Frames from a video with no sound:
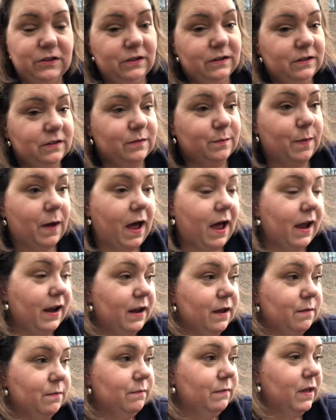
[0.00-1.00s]
You just buy
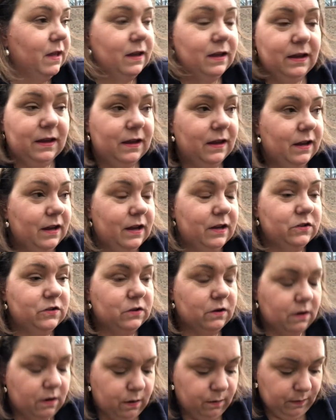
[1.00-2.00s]
them at
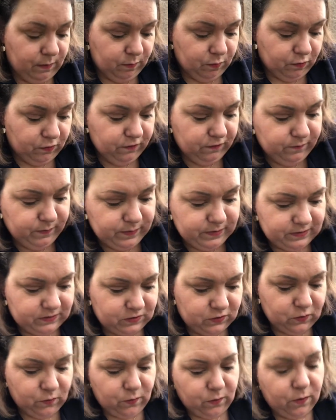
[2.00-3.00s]
your home improvement
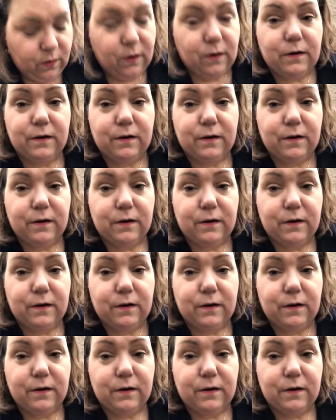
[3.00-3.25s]
store,